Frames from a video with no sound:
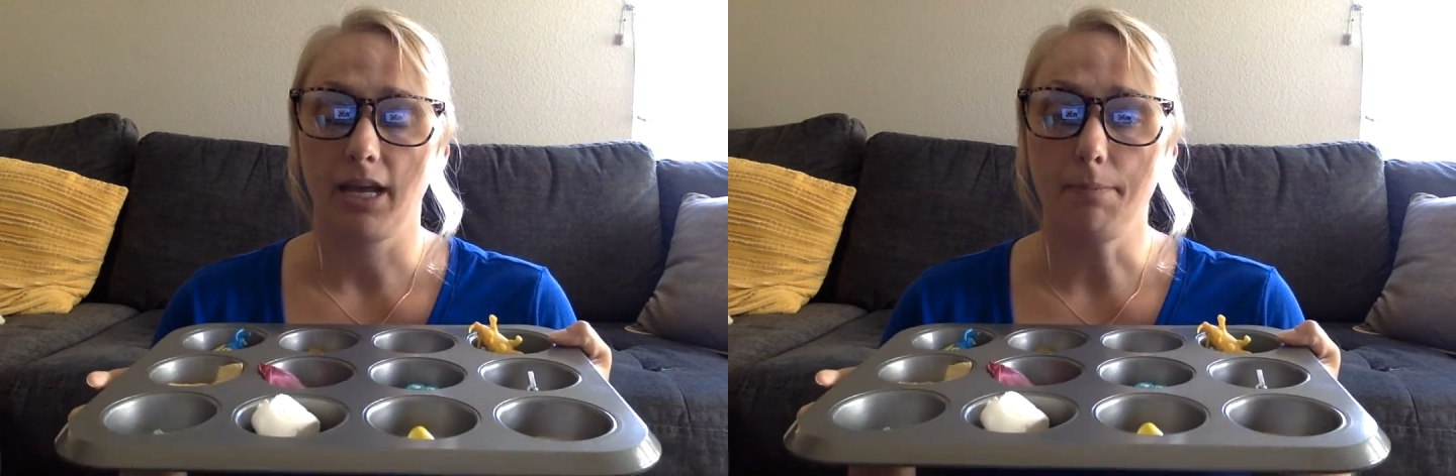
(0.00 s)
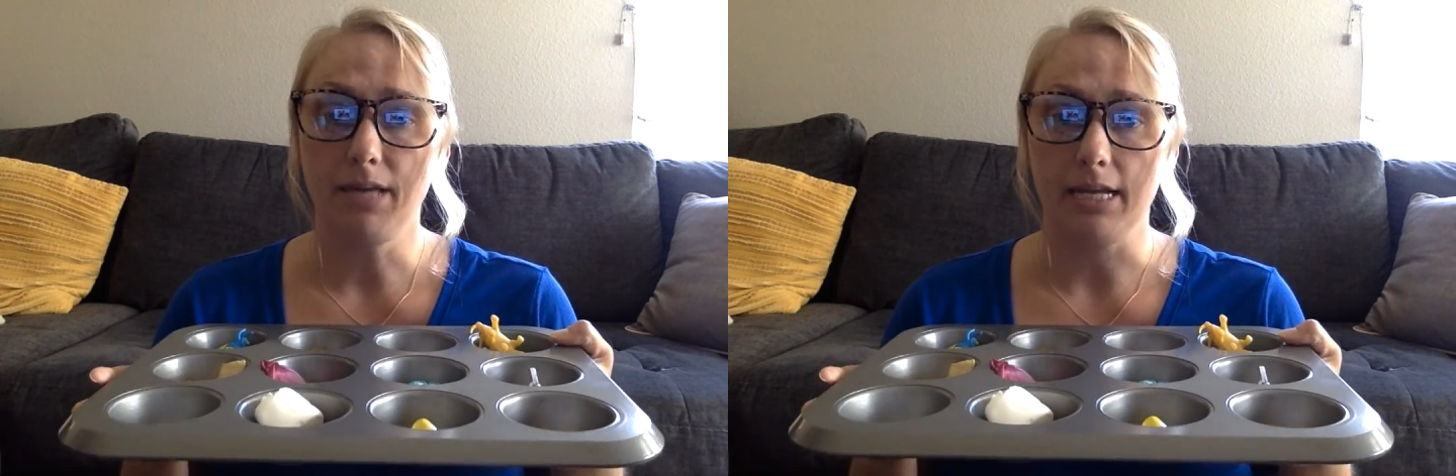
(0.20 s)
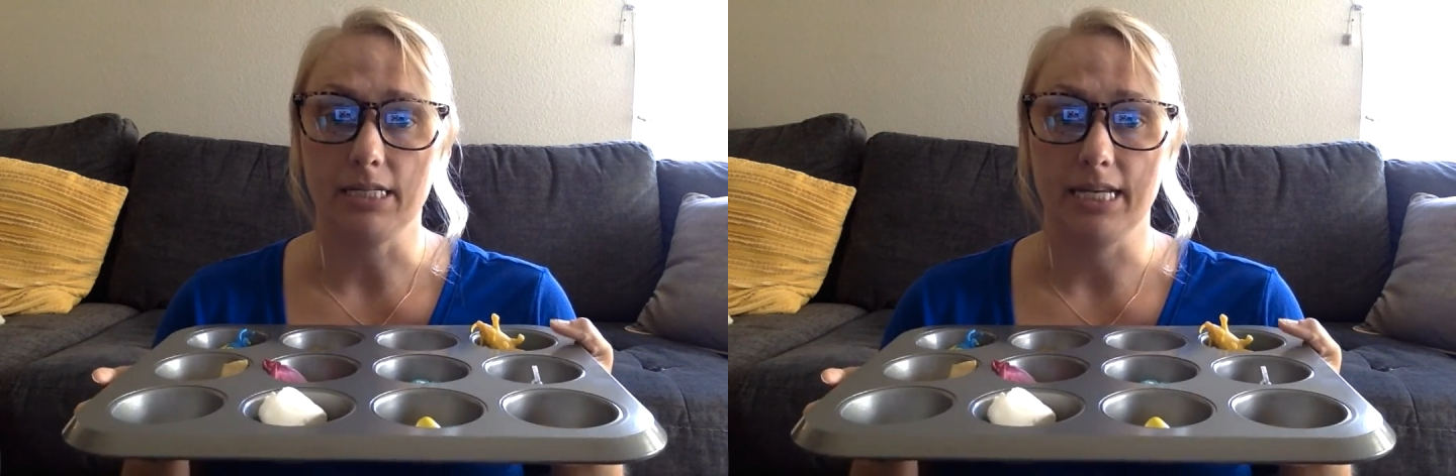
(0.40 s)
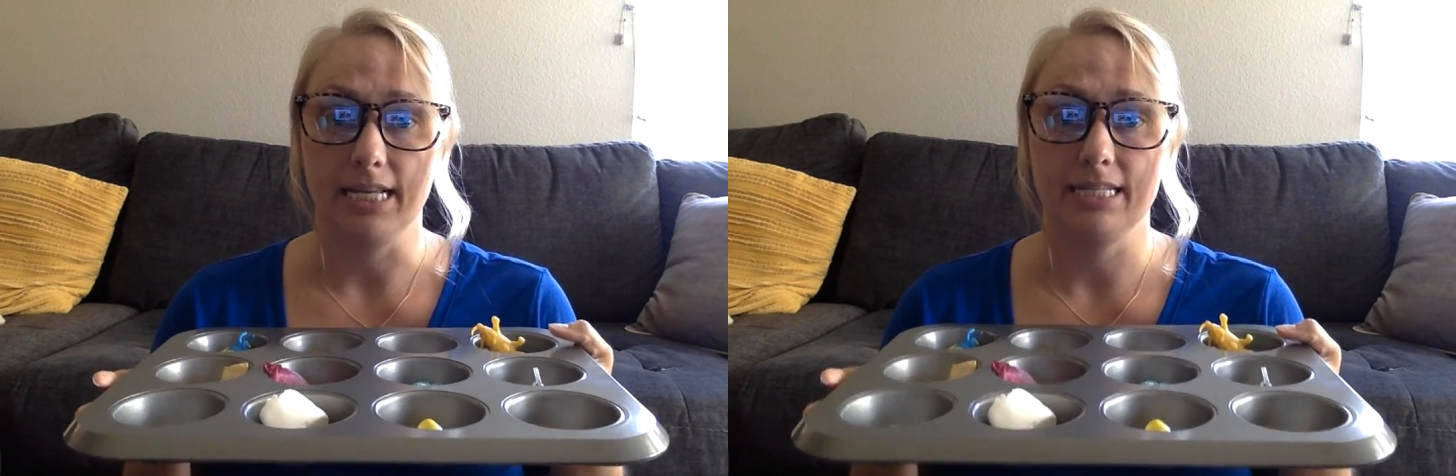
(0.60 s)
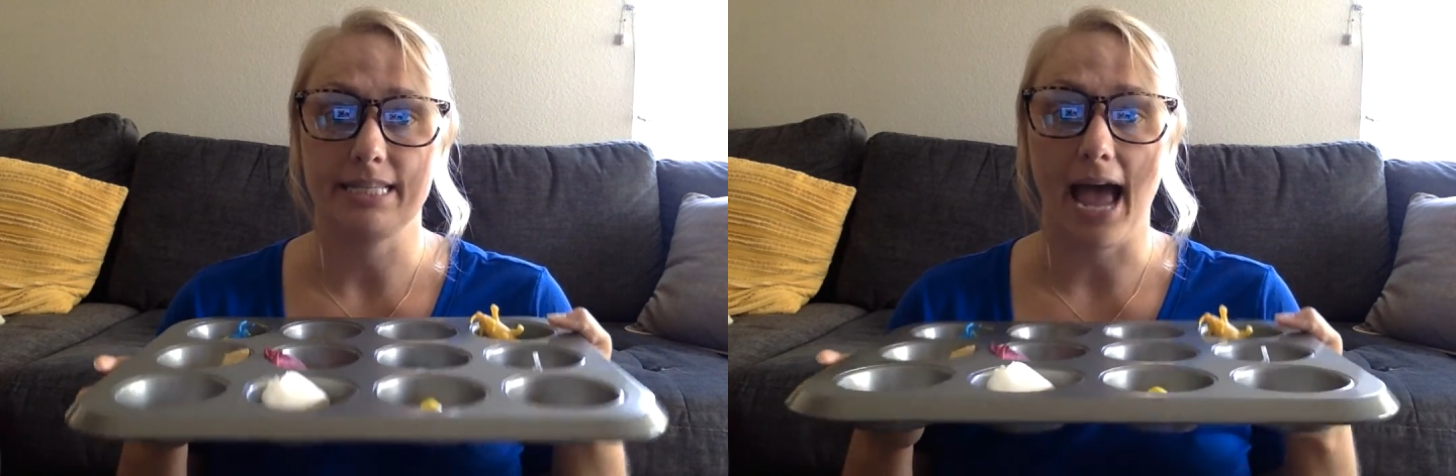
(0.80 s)
cupcake
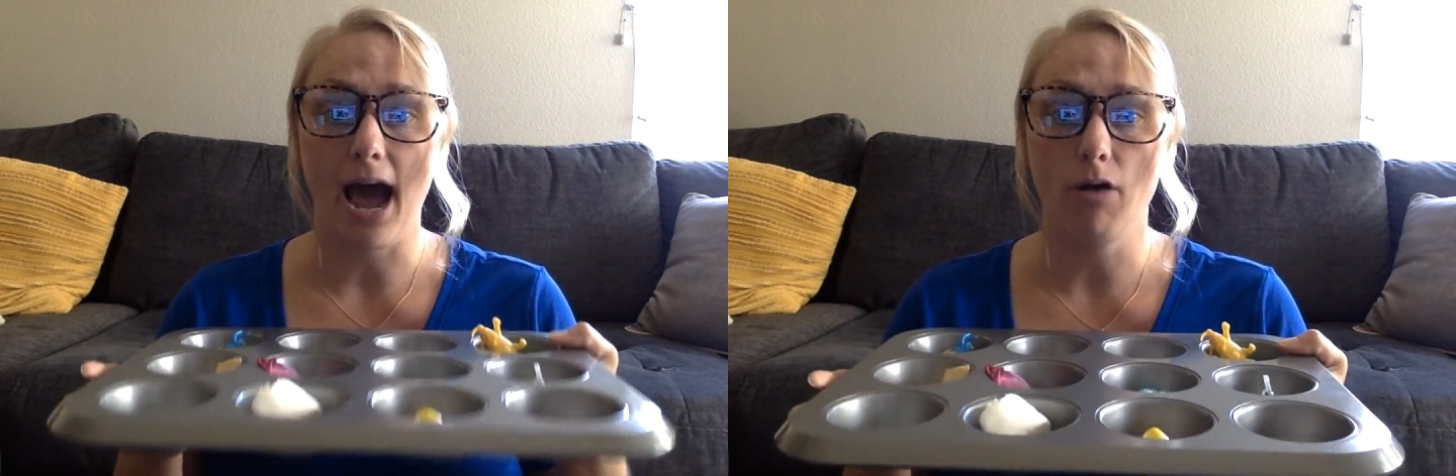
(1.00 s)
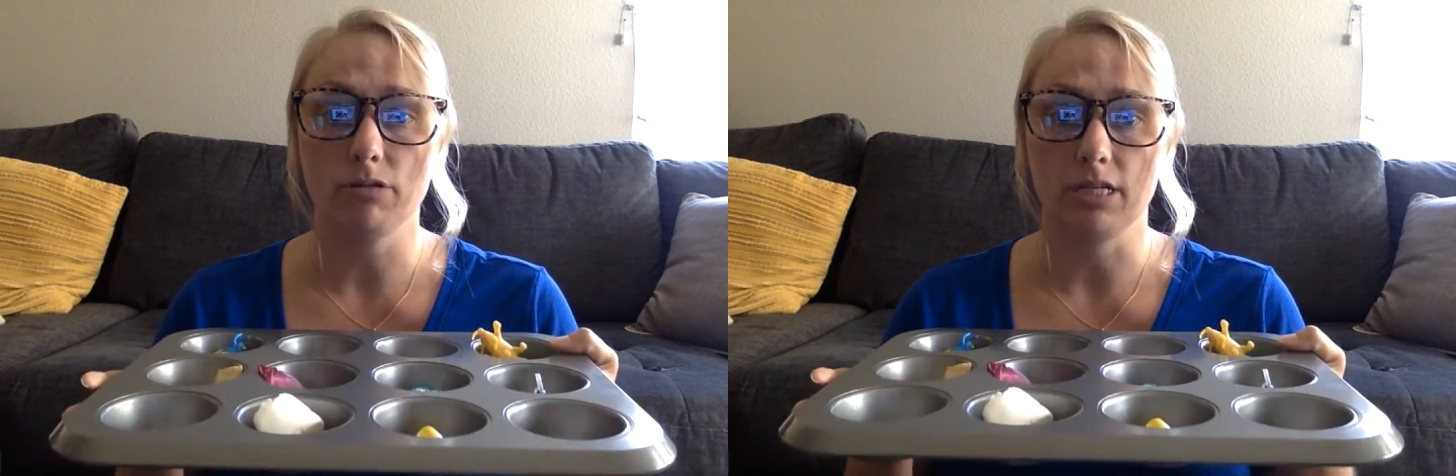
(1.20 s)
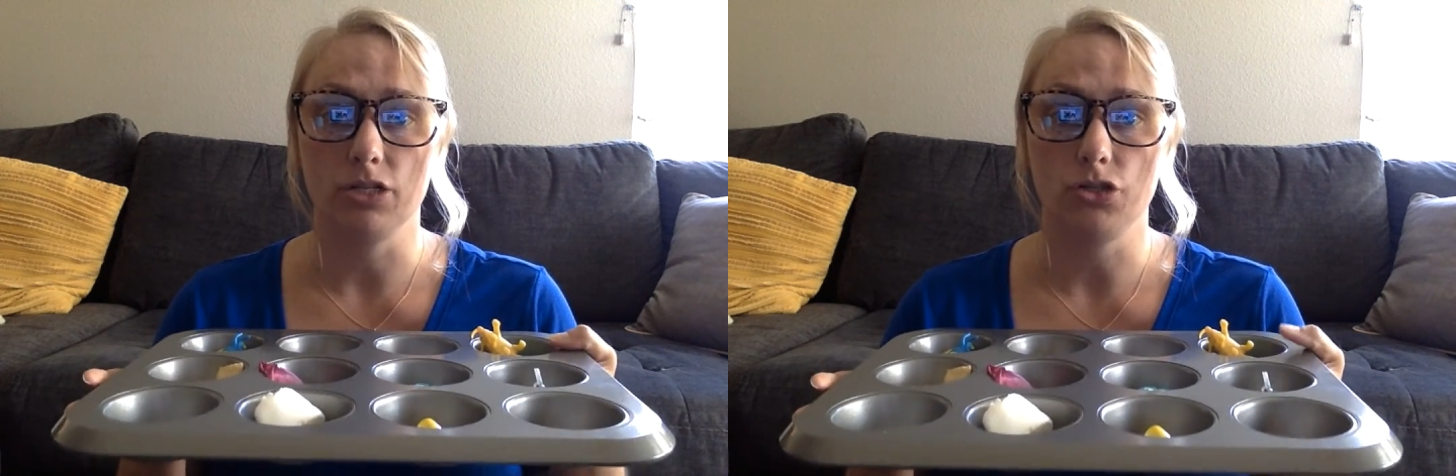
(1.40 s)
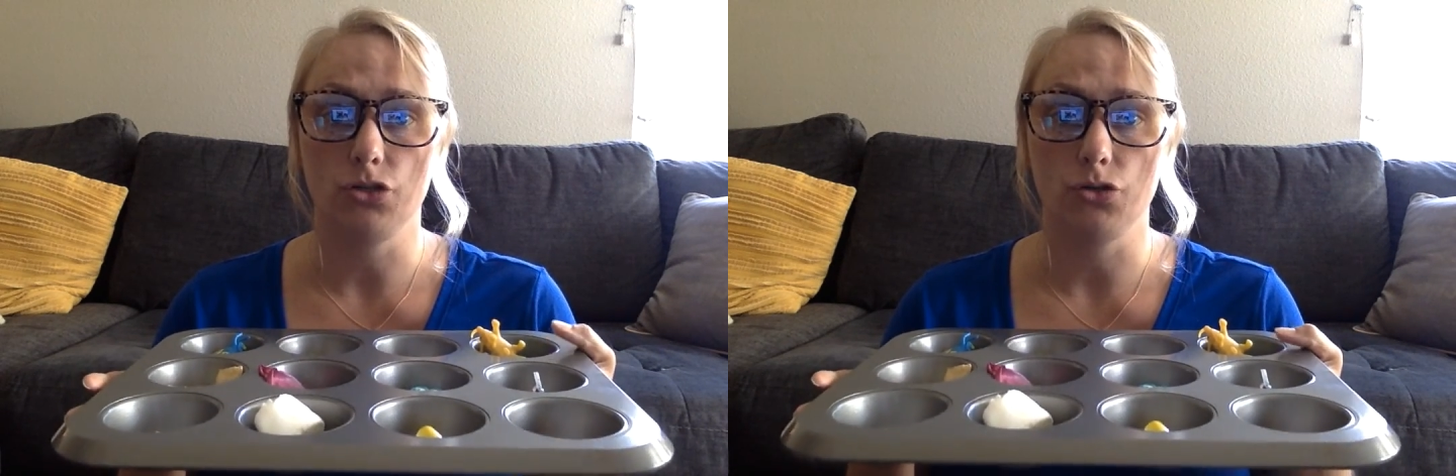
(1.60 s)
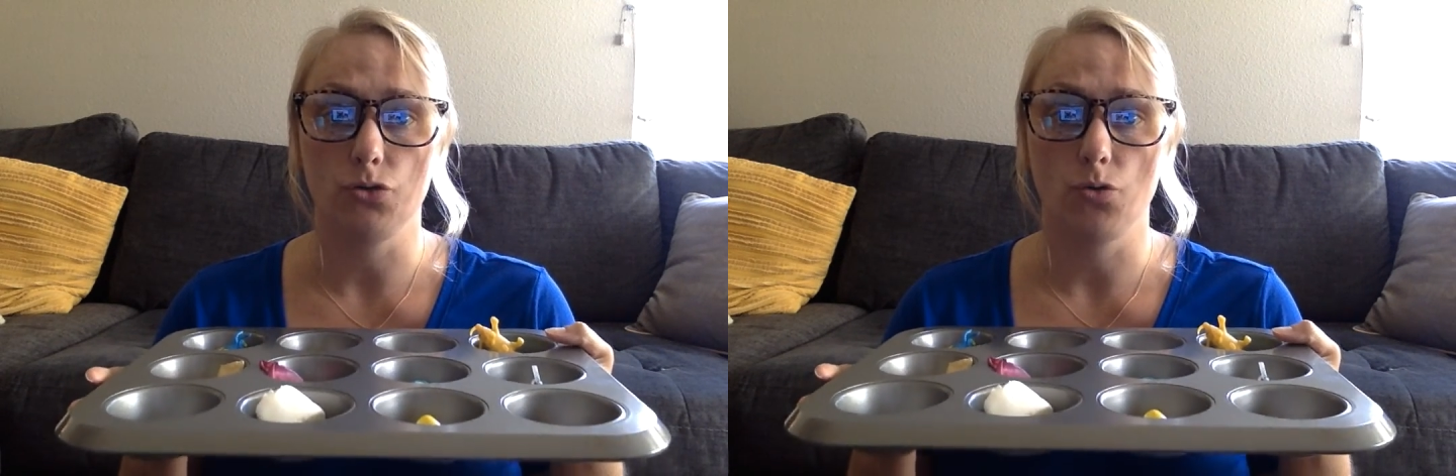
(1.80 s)
tins out
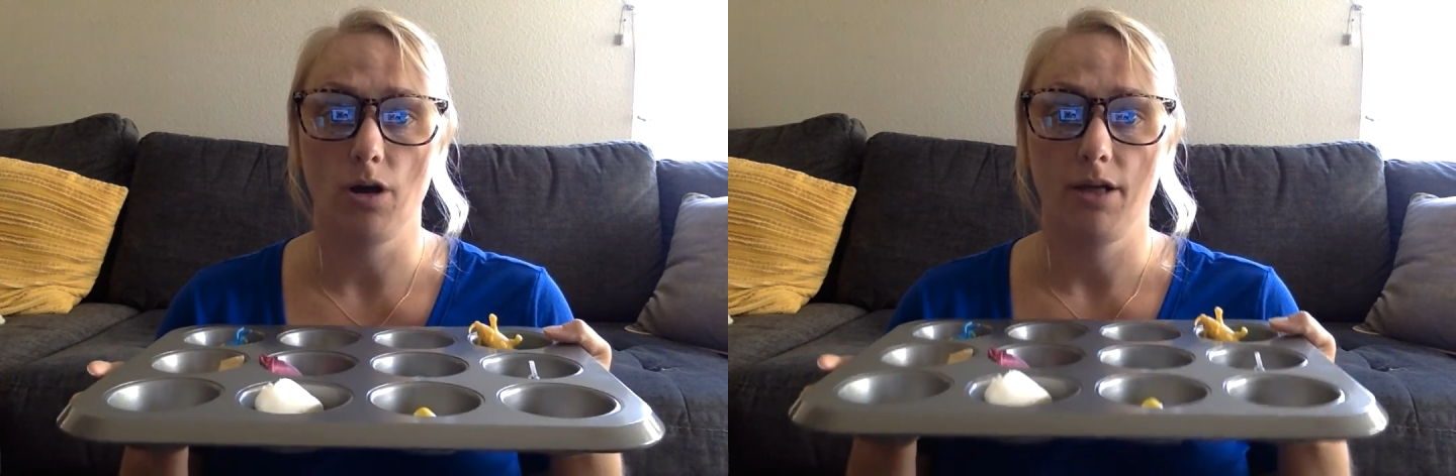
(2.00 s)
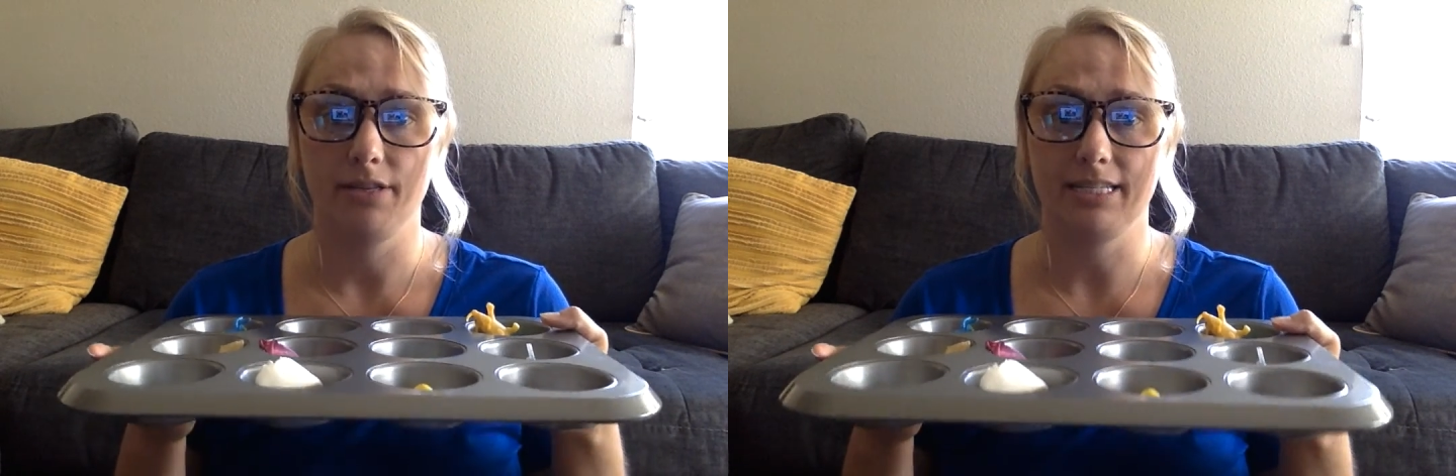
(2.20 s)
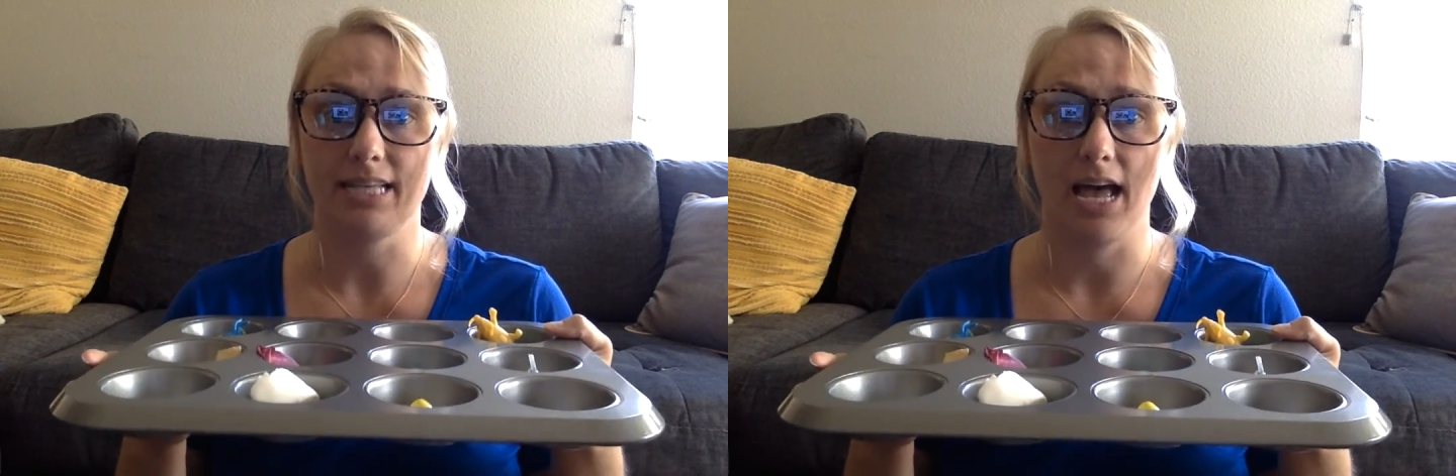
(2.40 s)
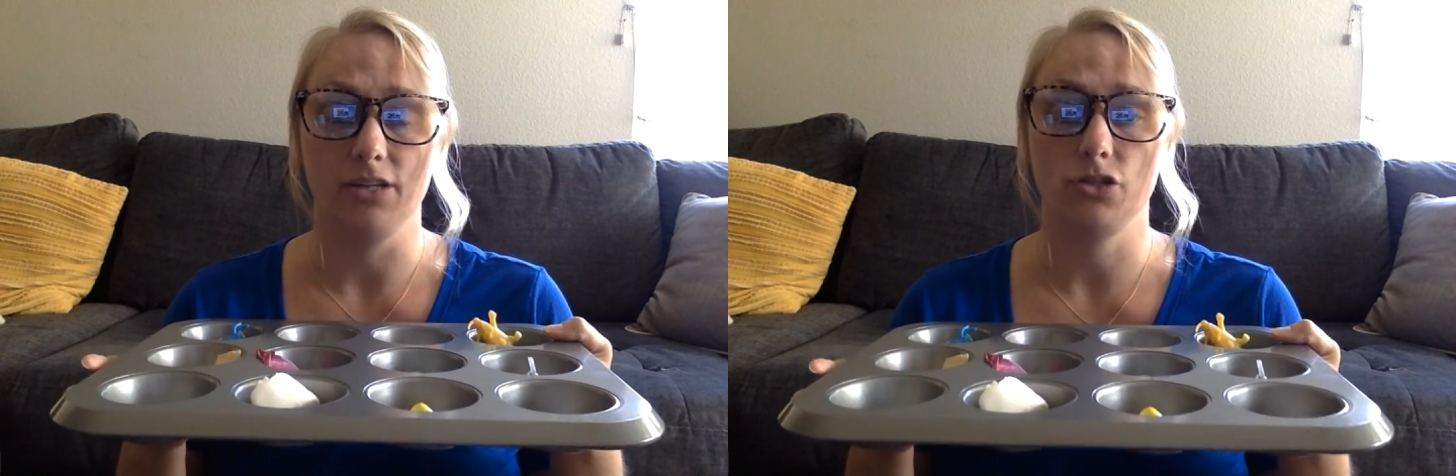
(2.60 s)
into the sun.